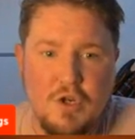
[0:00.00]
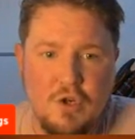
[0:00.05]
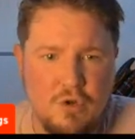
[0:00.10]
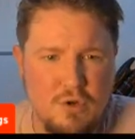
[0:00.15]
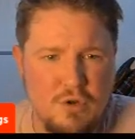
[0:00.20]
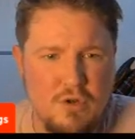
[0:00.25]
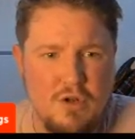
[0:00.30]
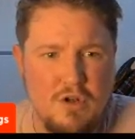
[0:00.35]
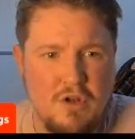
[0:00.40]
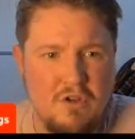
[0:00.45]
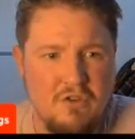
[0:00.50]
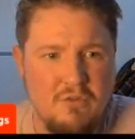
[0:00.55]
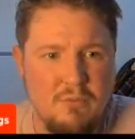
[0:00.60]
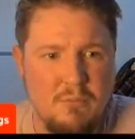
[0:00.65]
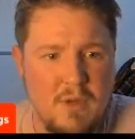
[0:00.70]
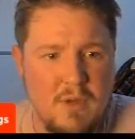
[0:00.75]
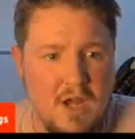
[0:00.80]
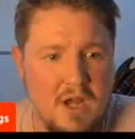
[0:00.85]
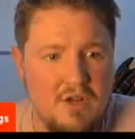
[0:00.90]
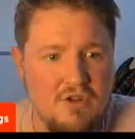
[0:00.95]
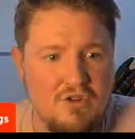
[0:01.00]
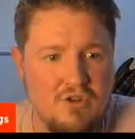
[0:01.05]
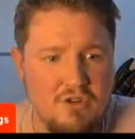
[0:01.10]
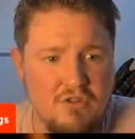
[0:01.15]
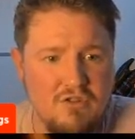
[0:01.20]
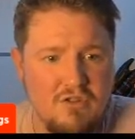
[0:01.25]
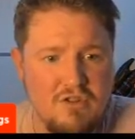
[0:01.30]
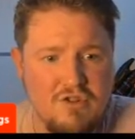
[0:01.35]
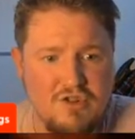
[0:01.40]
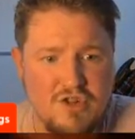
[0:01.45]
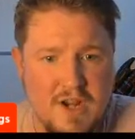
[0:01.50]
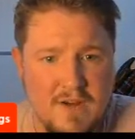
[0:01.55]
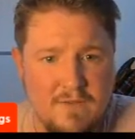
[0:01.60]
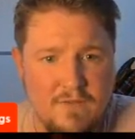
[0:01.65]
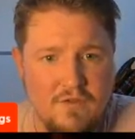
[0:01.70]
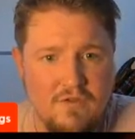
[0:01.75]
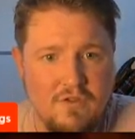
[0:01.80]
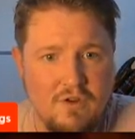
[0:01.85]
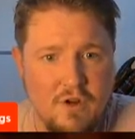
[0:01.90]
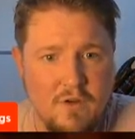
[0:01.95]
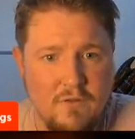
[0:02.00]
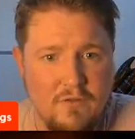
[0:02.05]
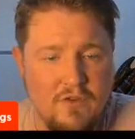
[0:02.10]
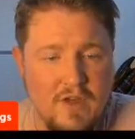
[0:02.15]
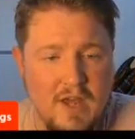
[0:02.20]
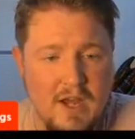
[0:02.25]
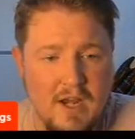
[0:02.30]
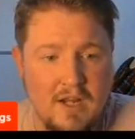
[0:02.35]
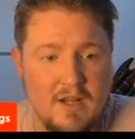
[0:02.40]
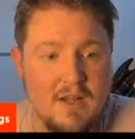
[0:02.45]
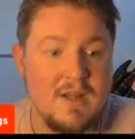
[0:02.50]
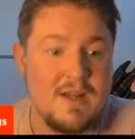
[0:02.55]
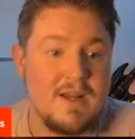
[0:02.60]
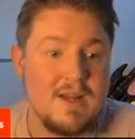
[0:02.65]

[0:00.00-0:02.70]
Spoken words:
Goodness me, Justin Jefferson off second.